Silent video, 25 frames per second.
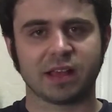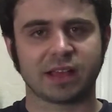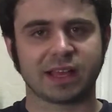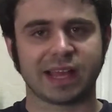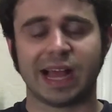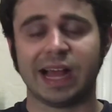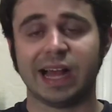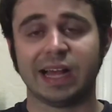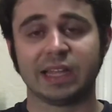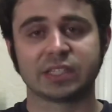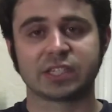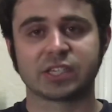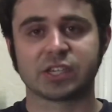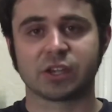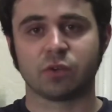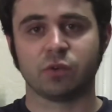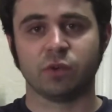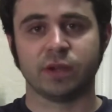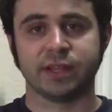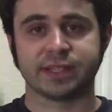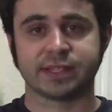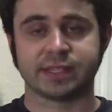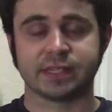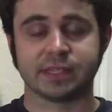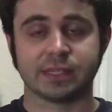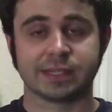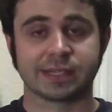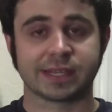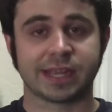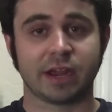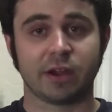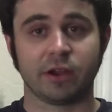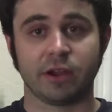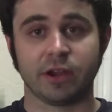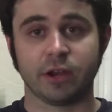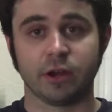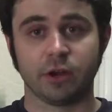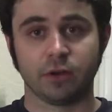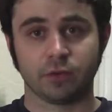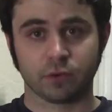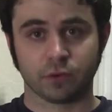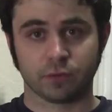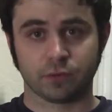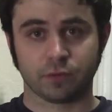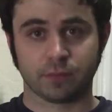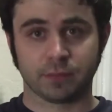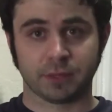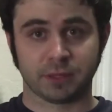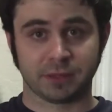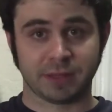consequences carried over
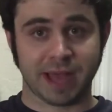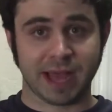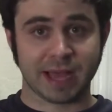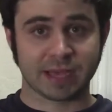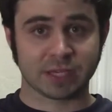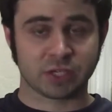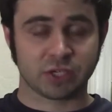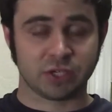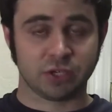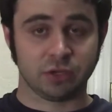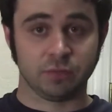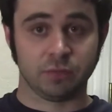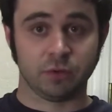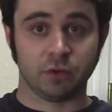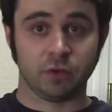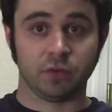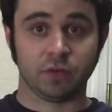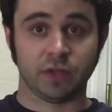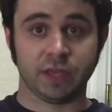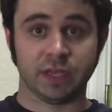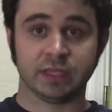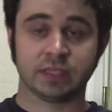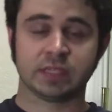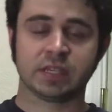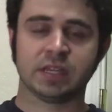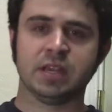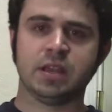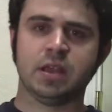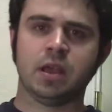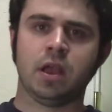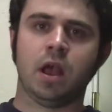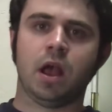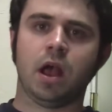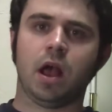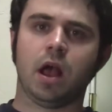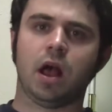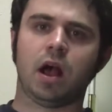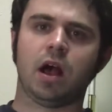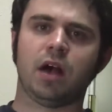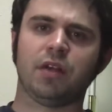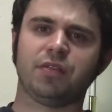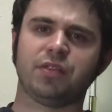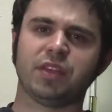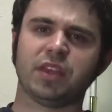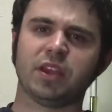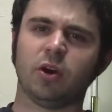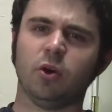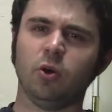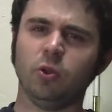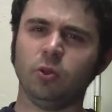from the last two movies.
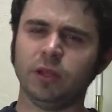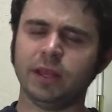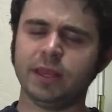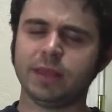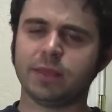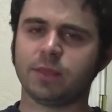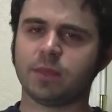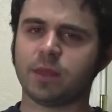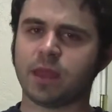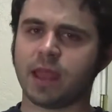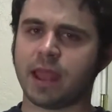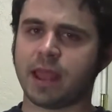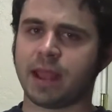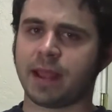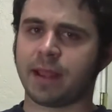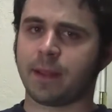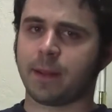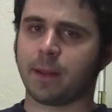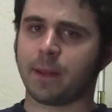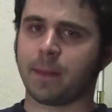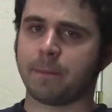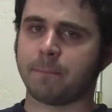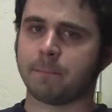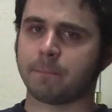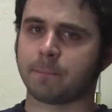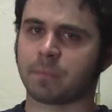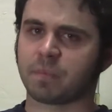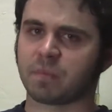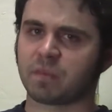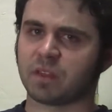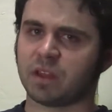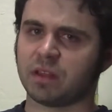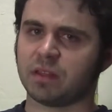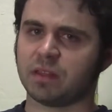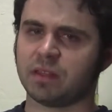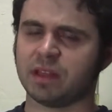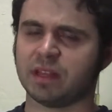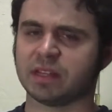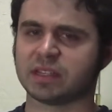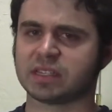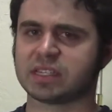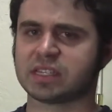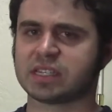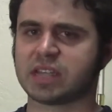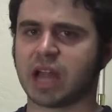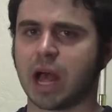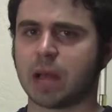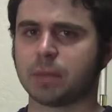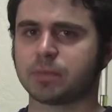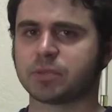The only thing that
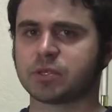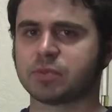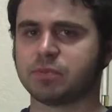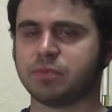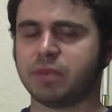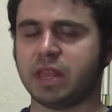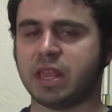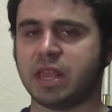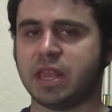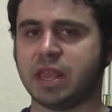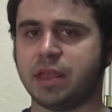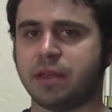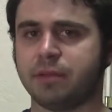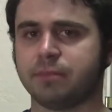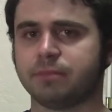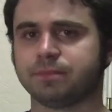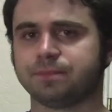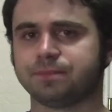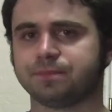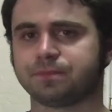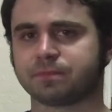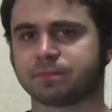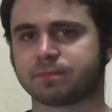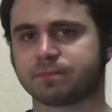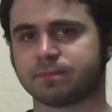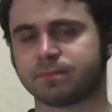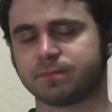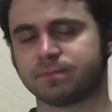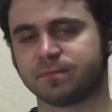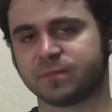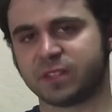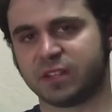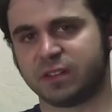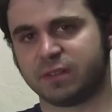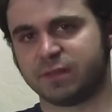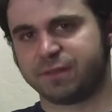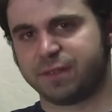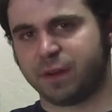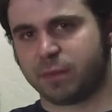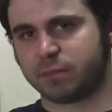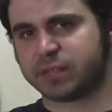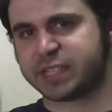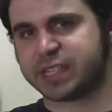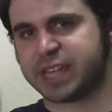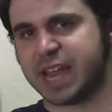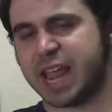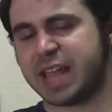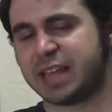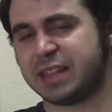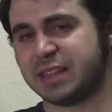stops me from
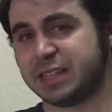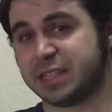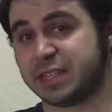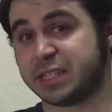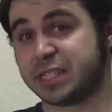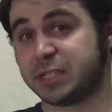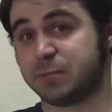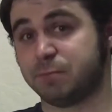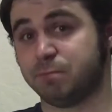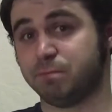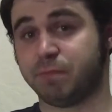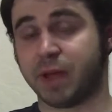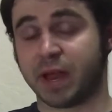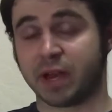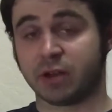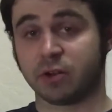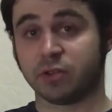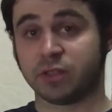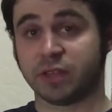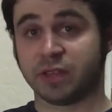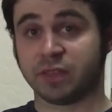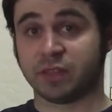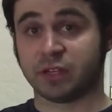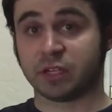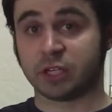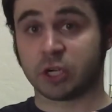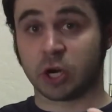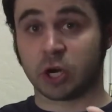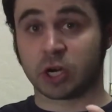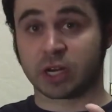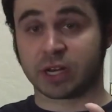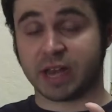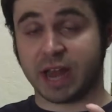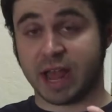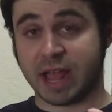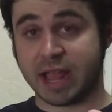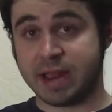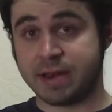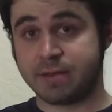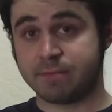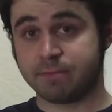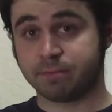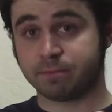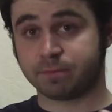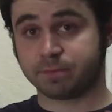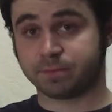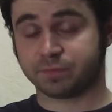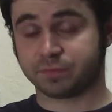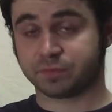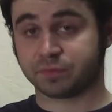saying this is better than The Dark Knight
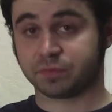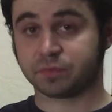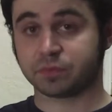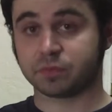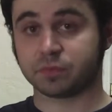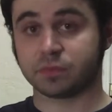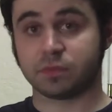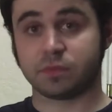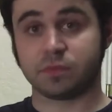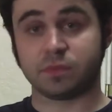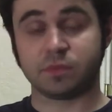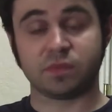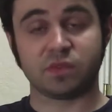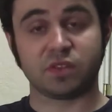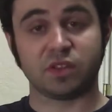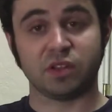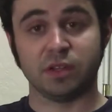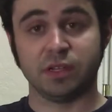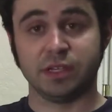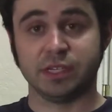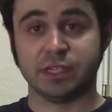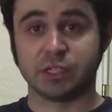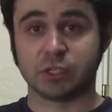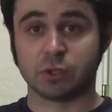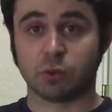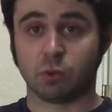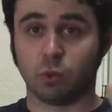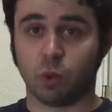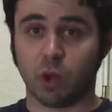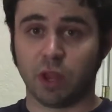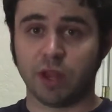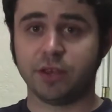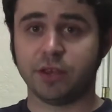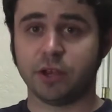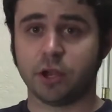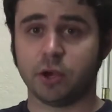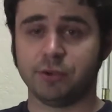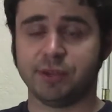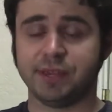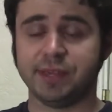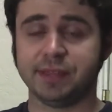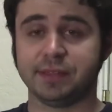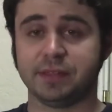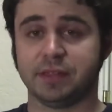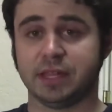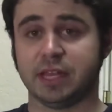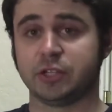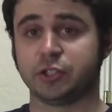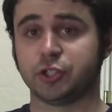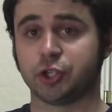is, one, no
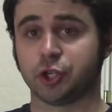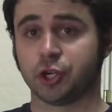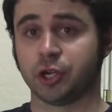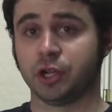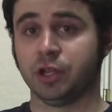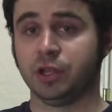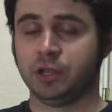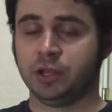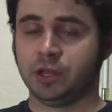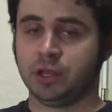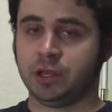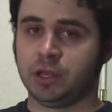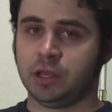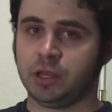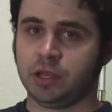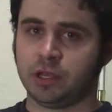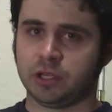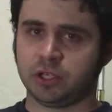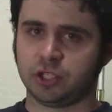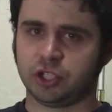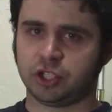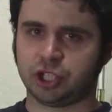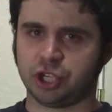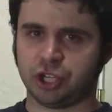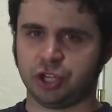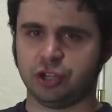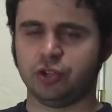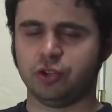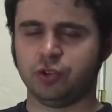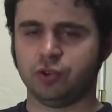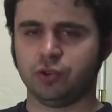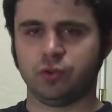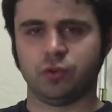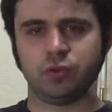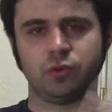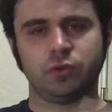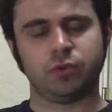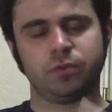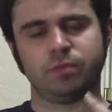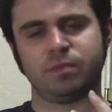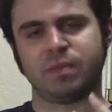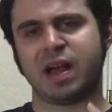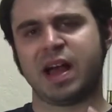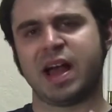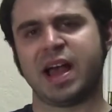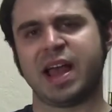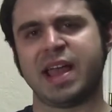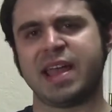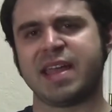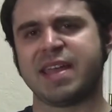Heath Ledger, two,
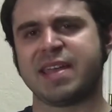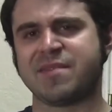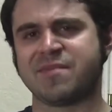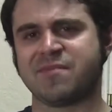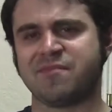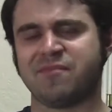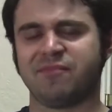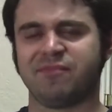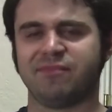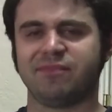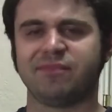the